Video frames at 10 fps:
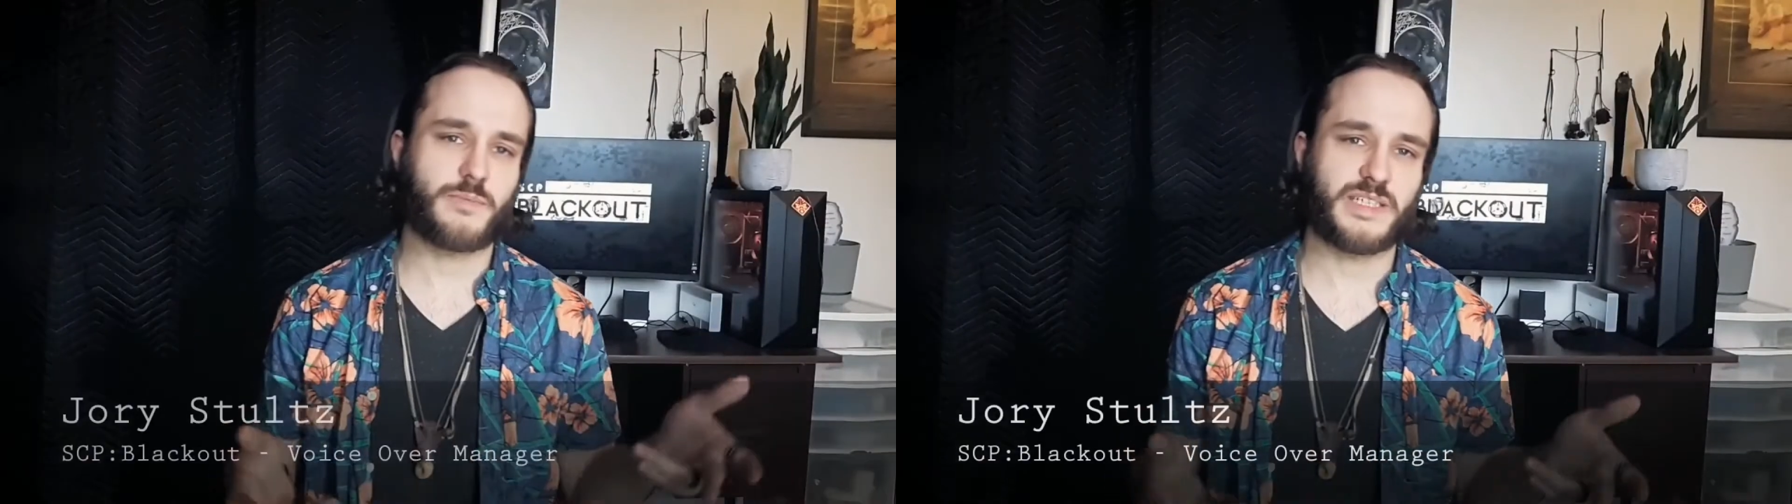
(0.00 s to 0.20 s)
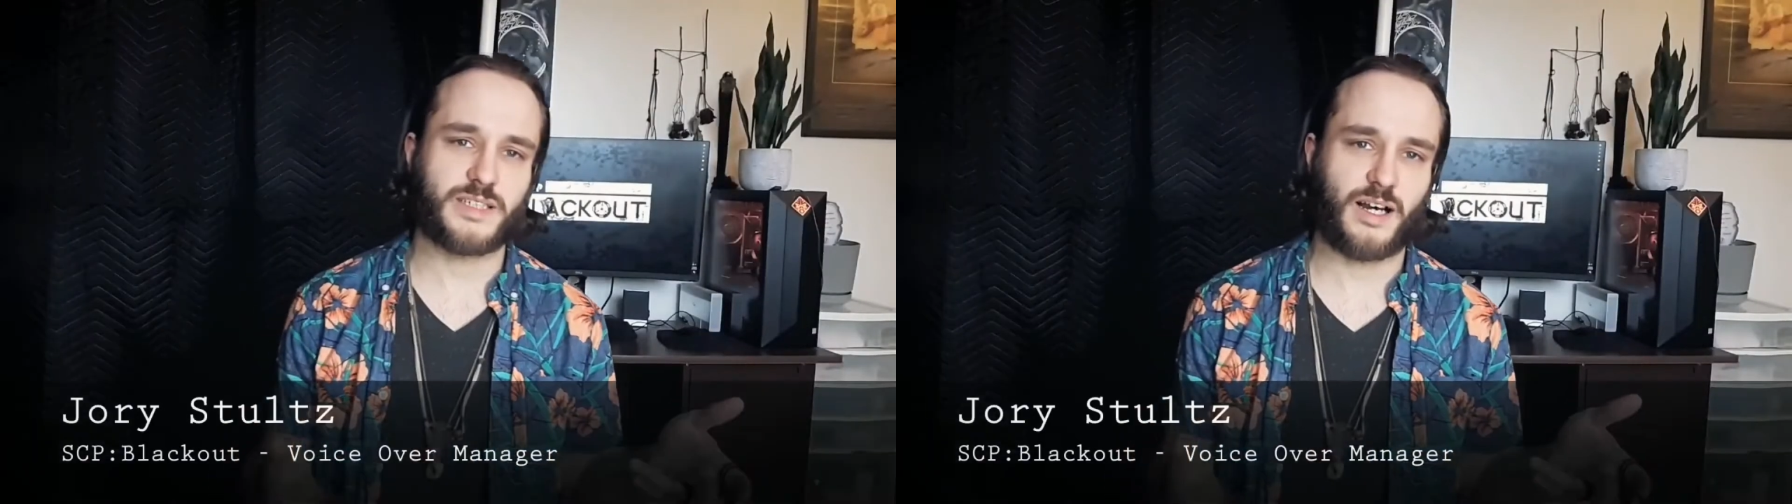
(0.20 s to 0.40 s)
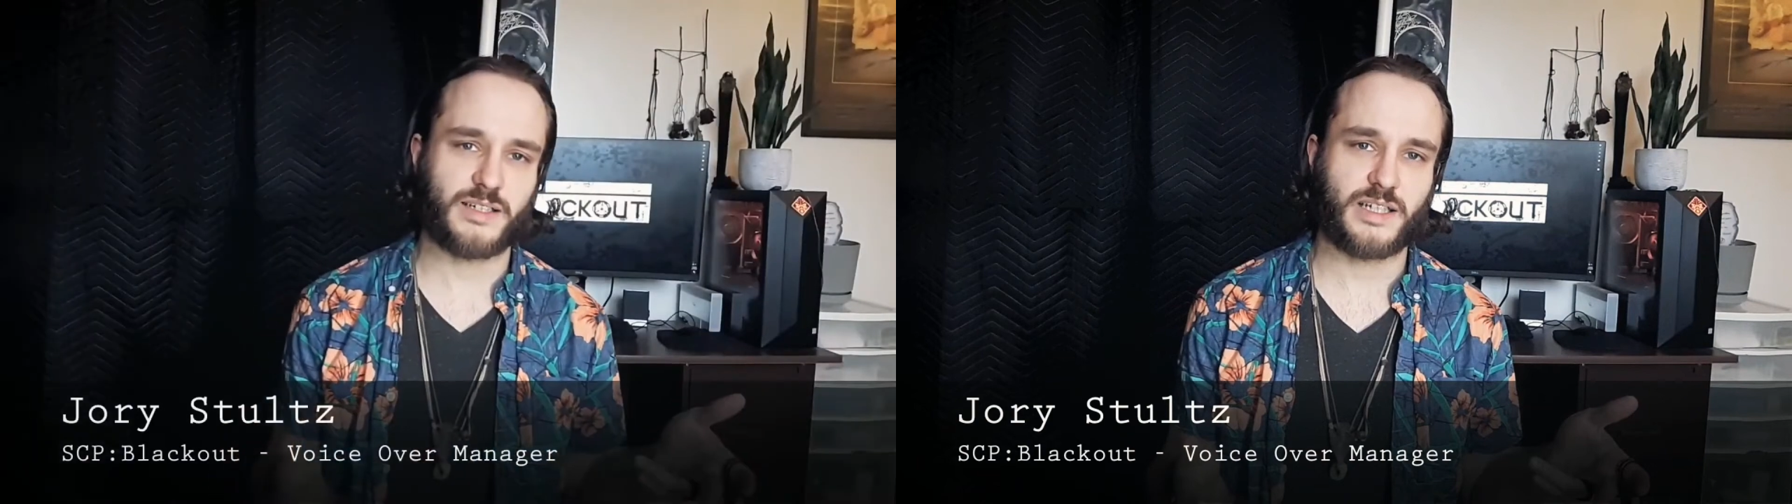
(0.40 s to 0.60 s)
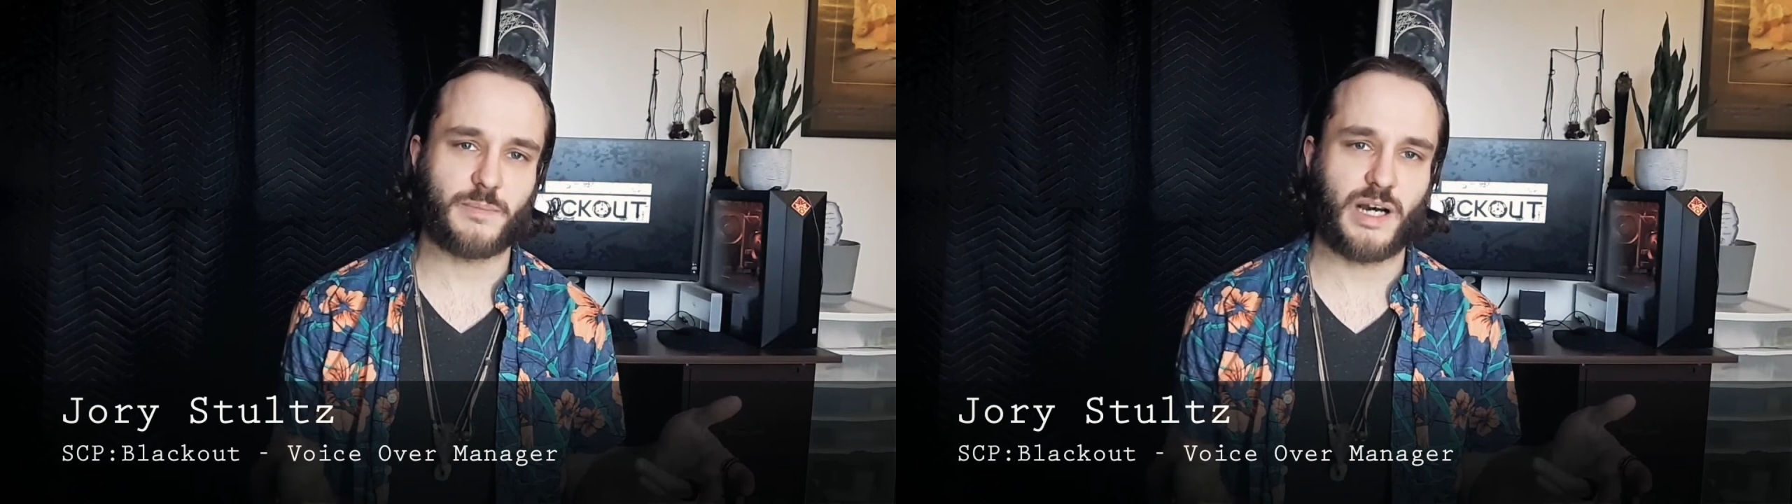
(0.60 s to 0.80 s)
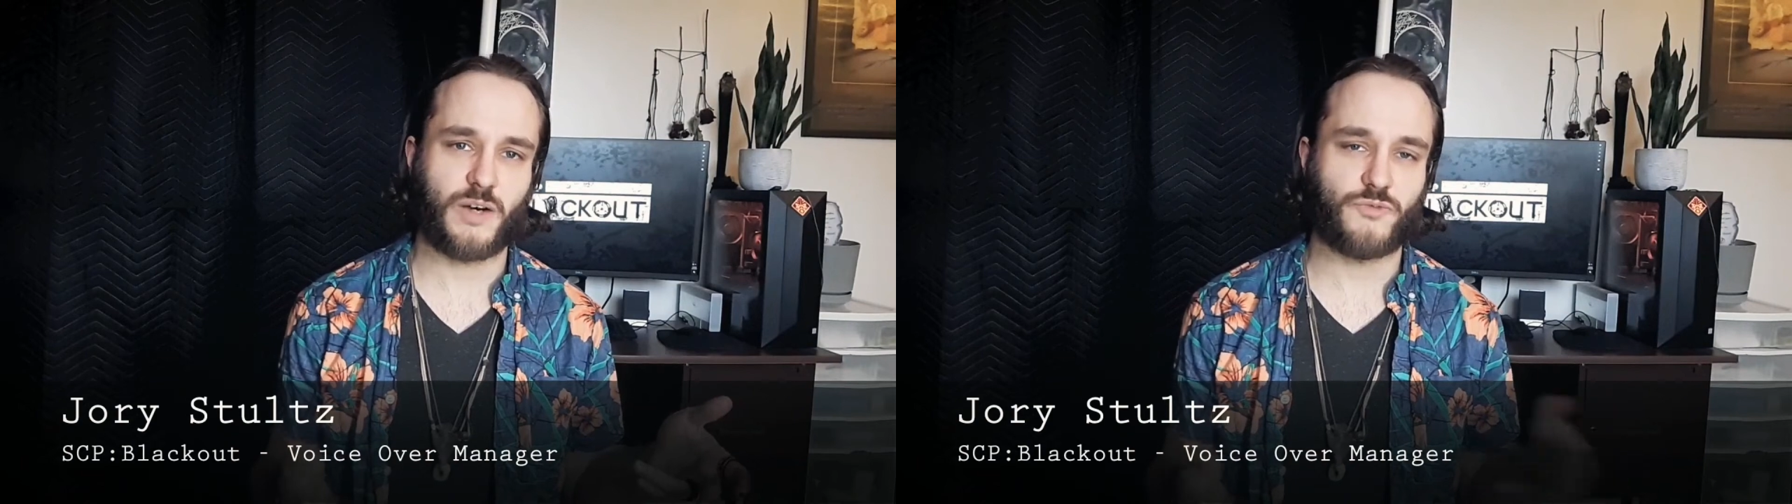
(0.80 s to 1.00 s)
going to be talking
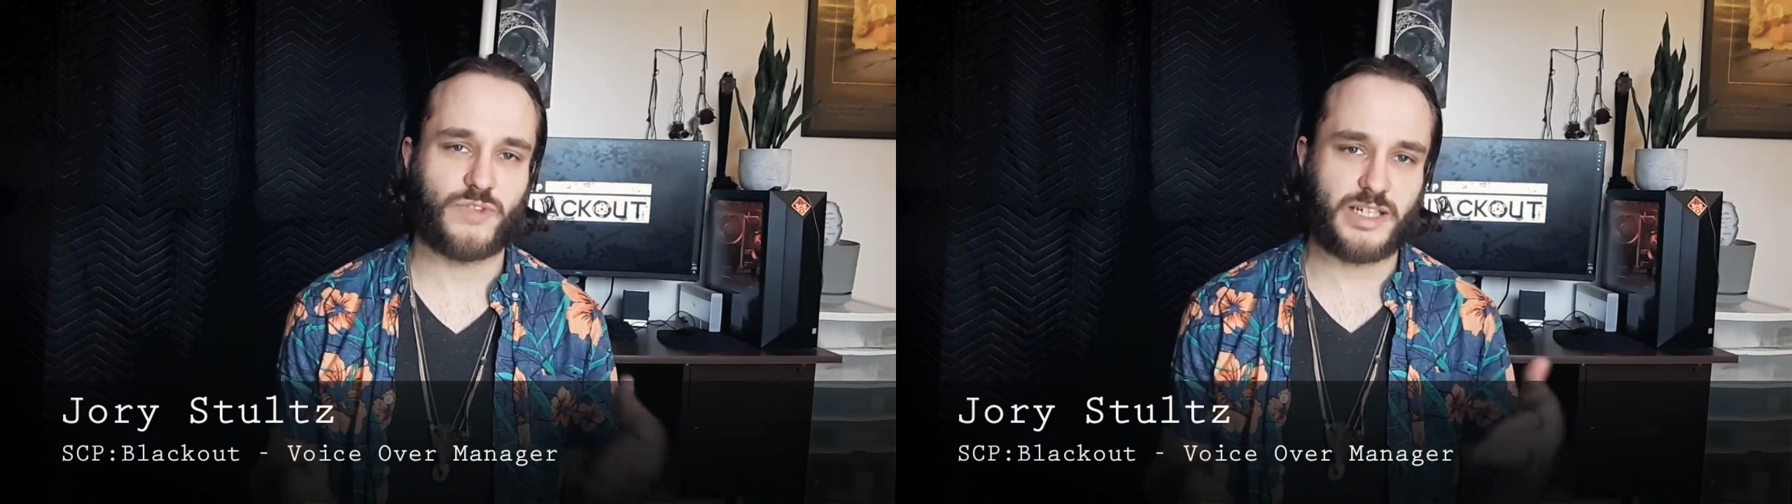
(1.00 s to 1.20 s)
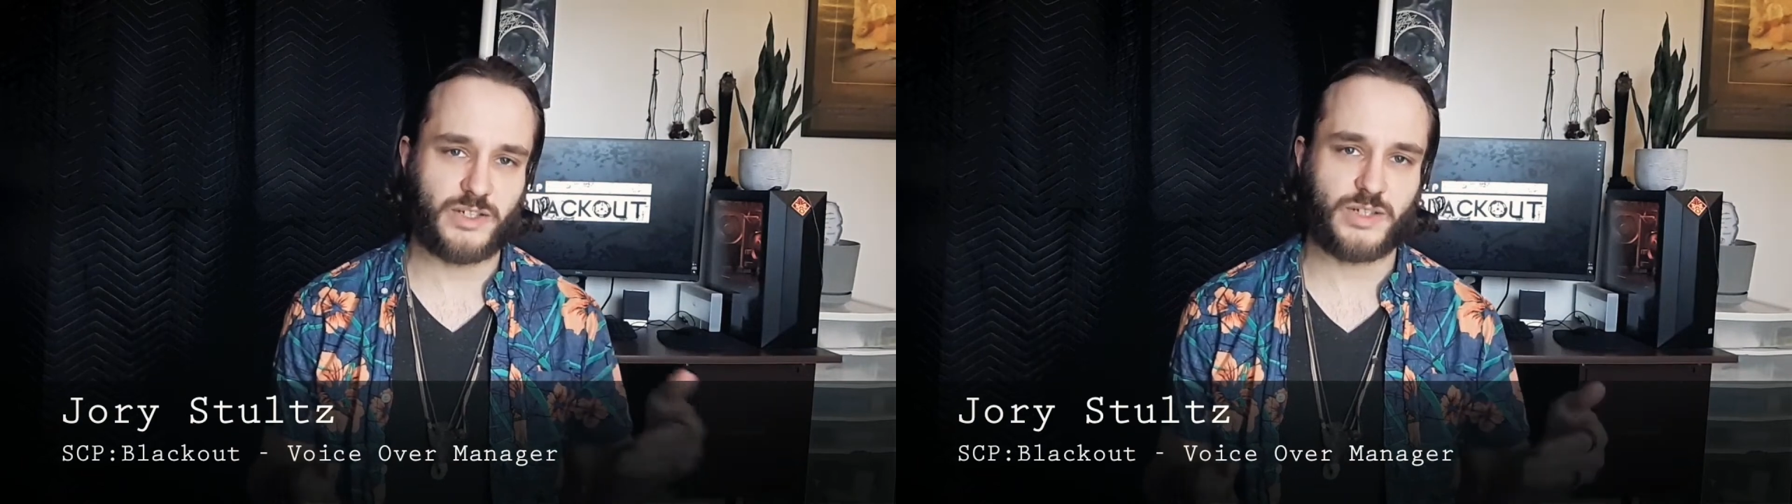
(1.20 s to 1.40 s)
about video